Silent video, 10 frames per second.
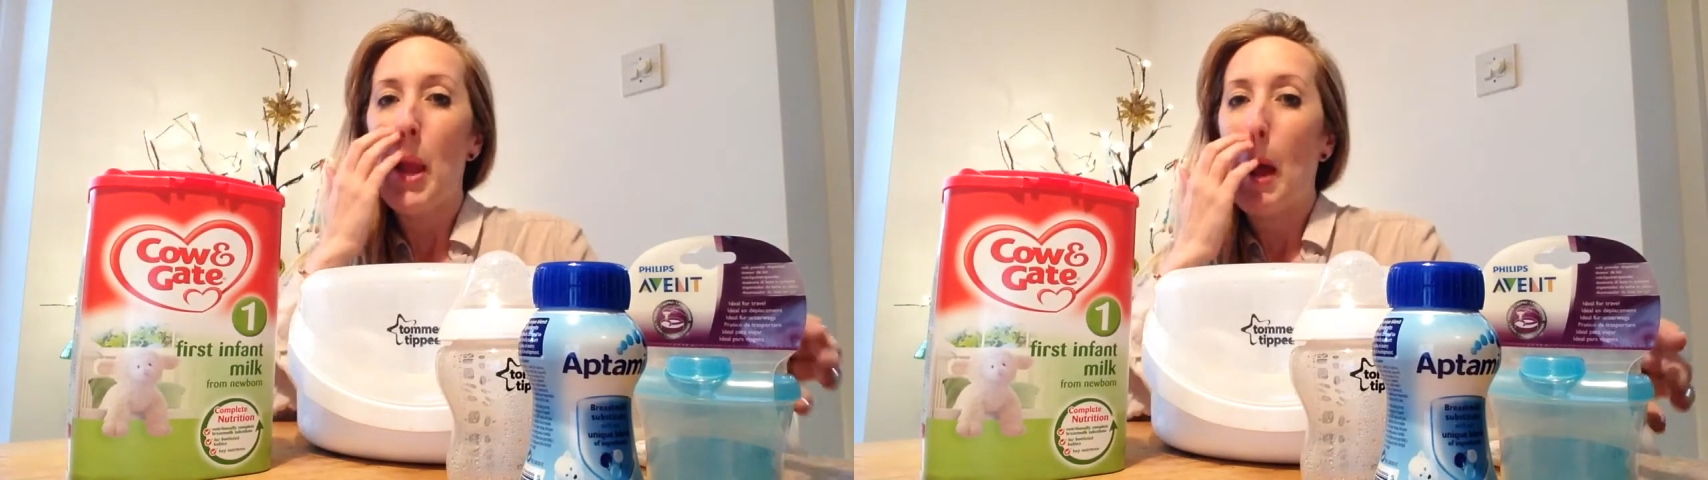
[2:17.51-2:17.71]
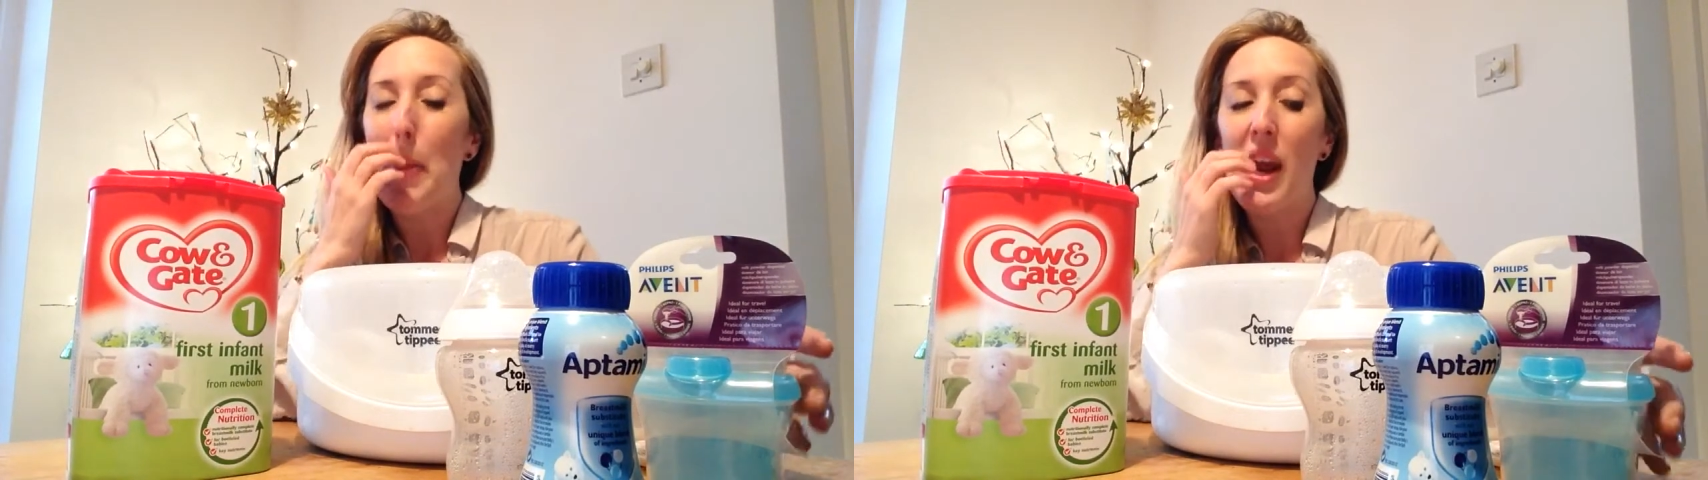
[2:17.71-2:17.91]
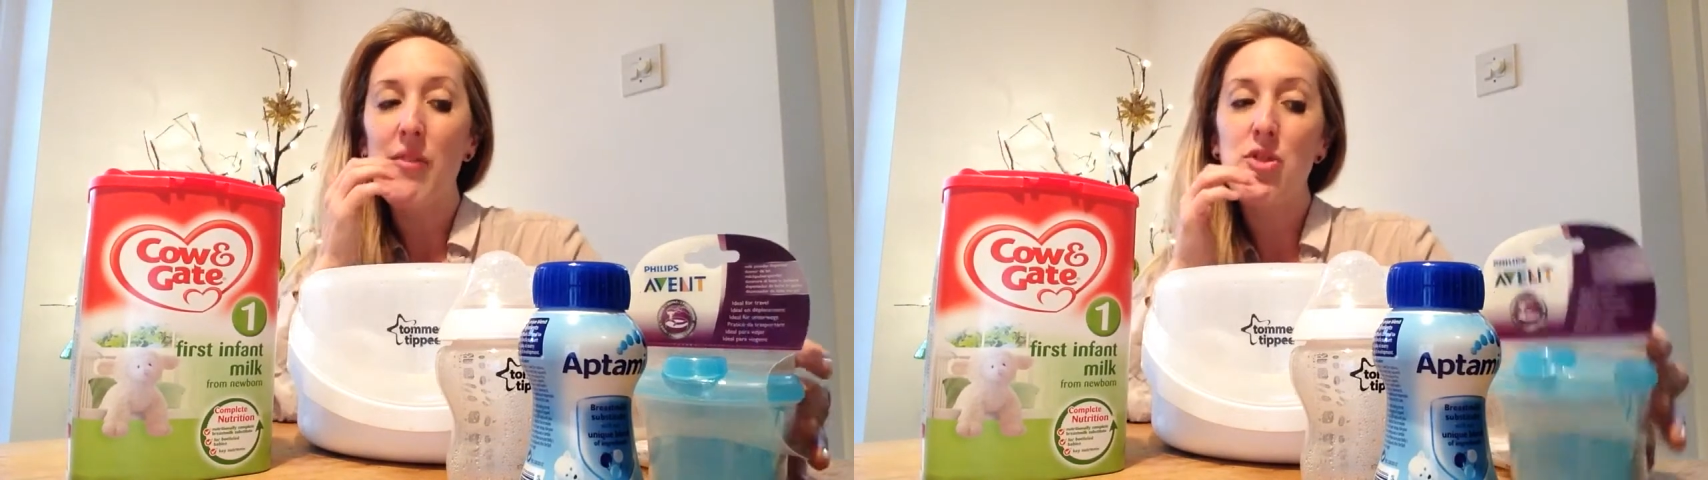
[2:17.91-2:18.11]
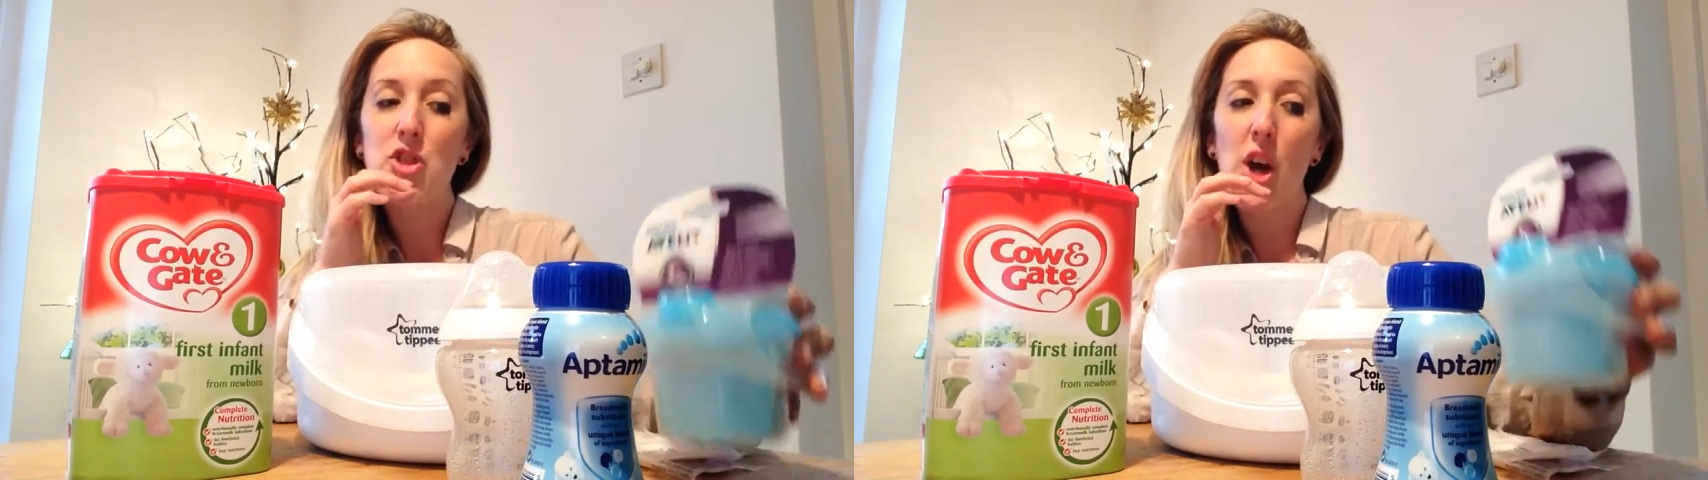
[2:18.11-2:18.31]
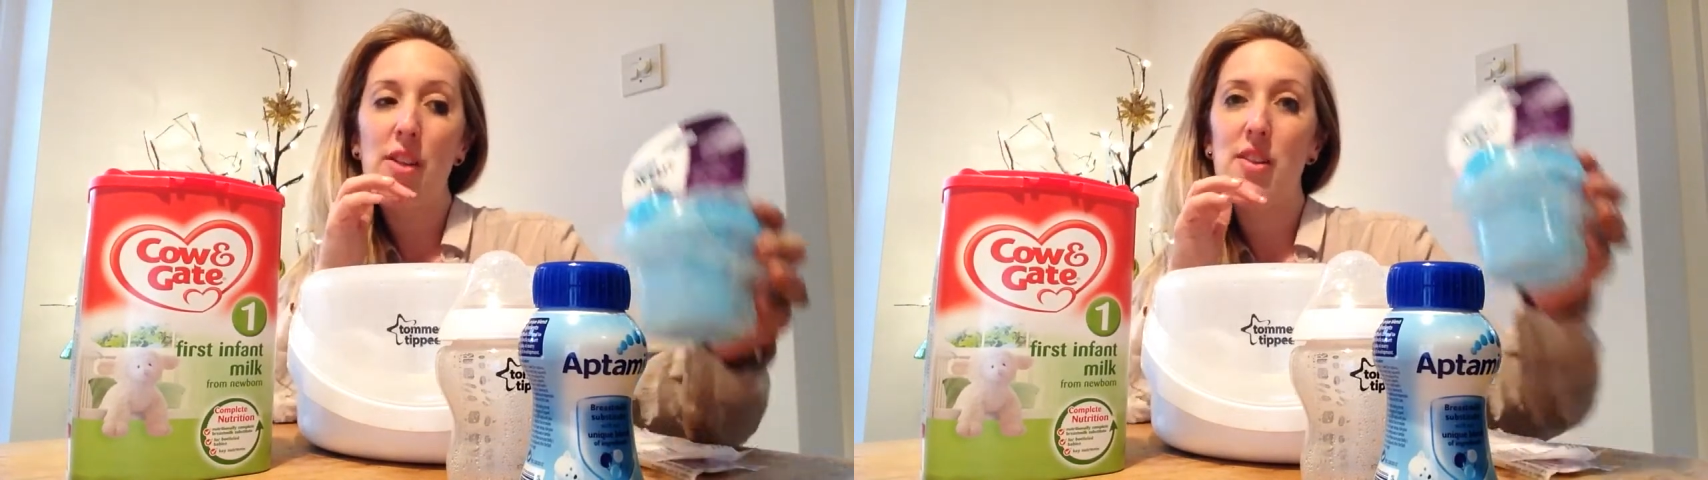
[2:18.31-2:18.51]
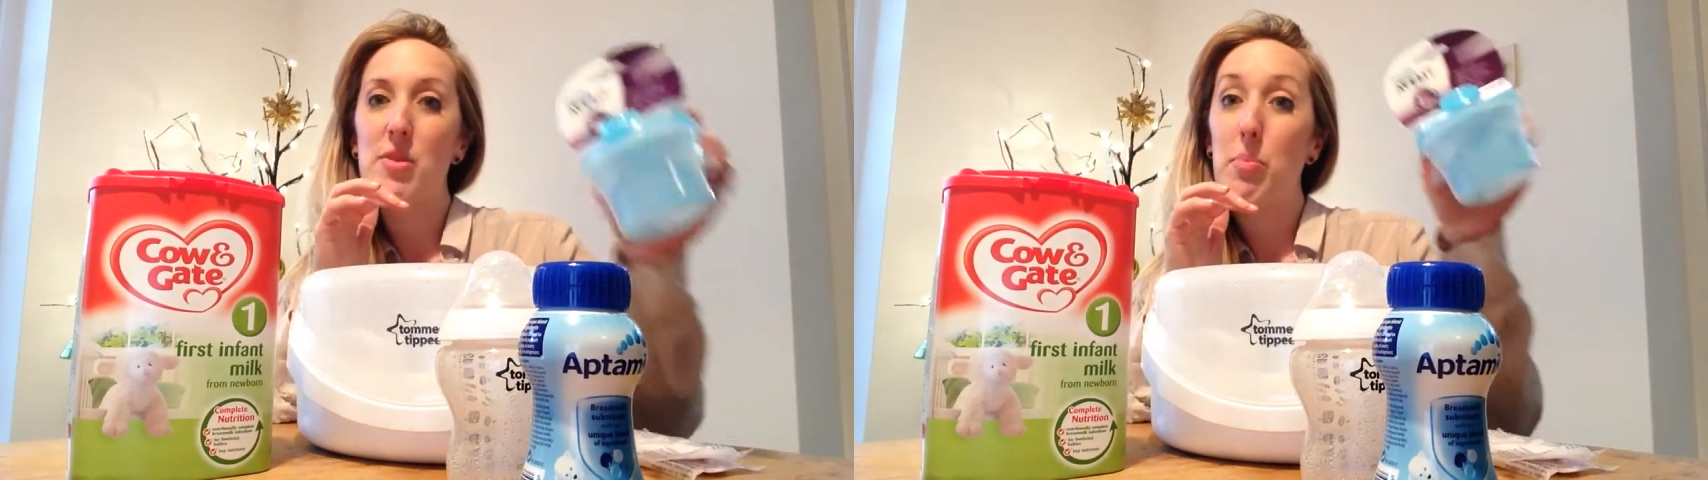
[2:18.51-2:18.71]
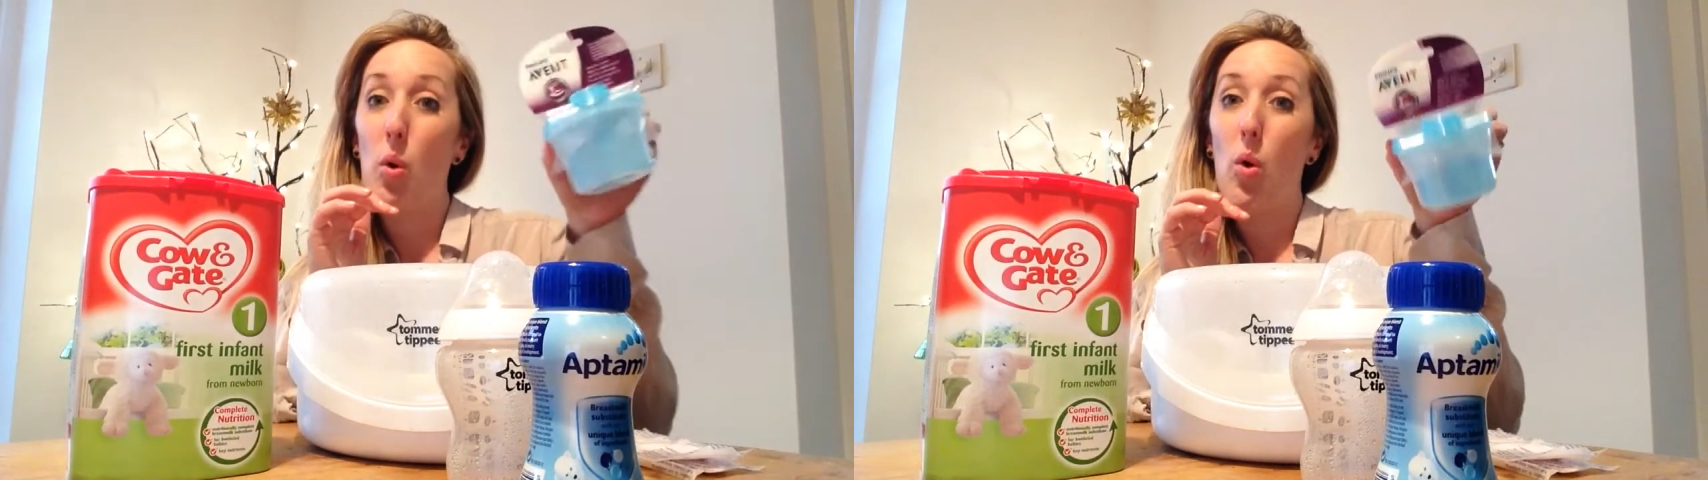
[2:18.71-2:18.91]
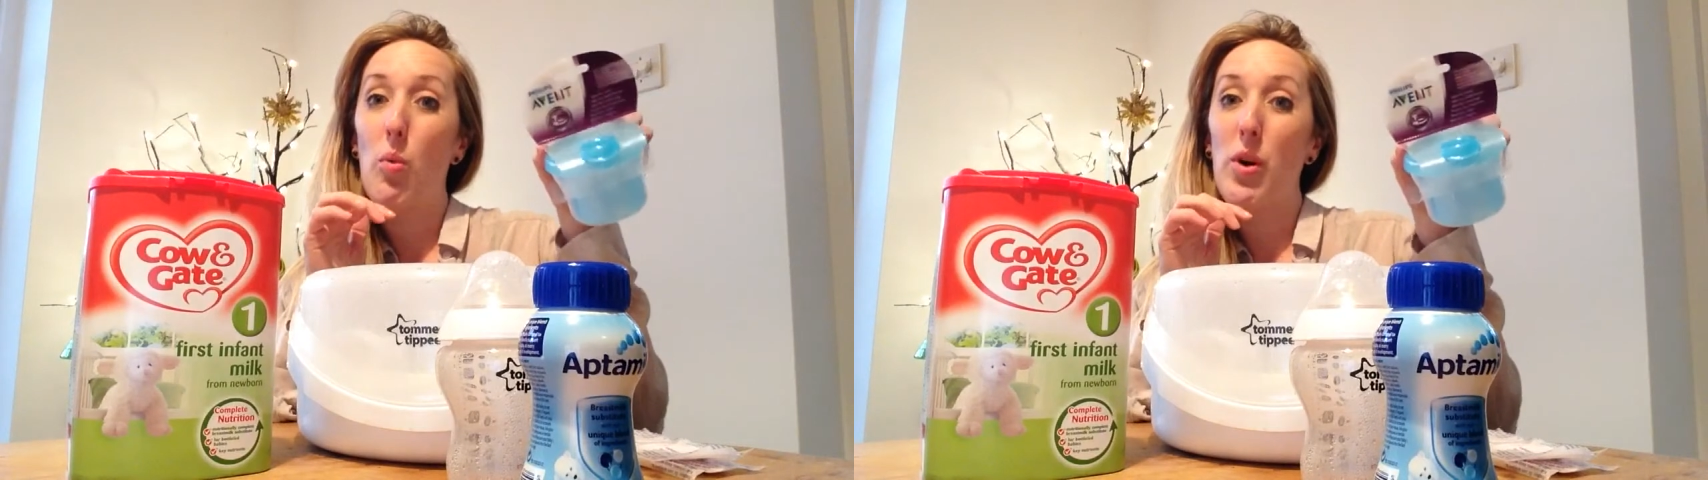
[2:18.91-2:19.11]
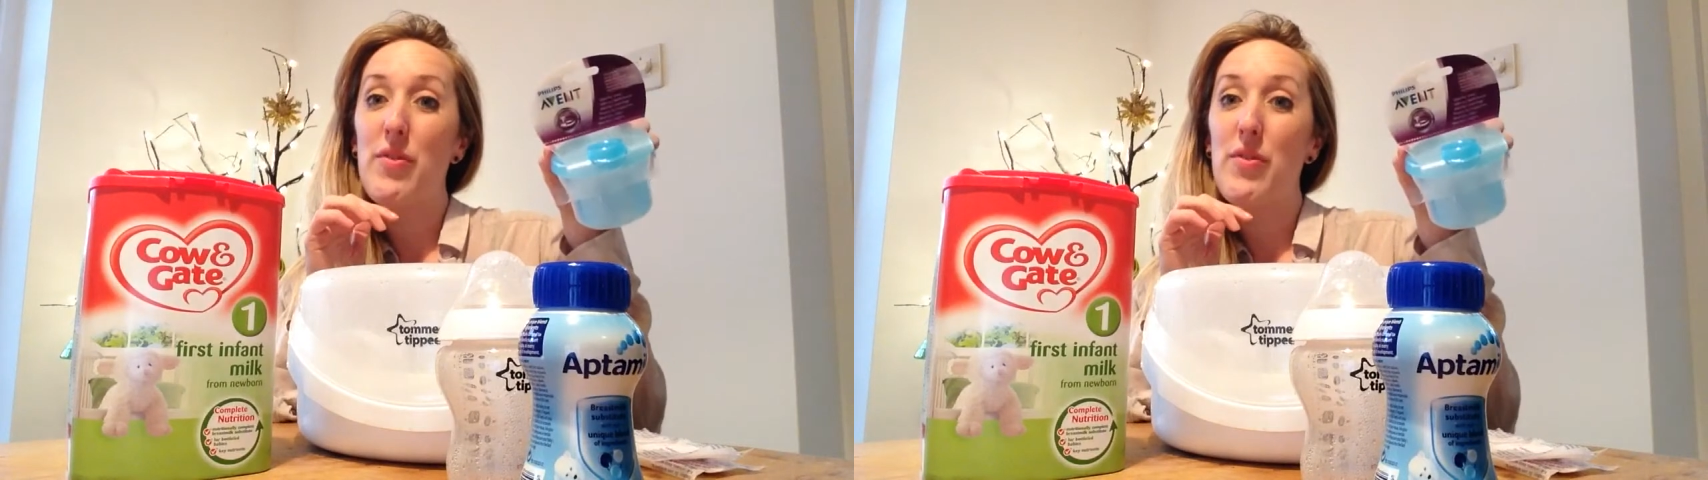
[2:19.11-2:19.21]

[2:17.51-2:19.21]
And then I just bought one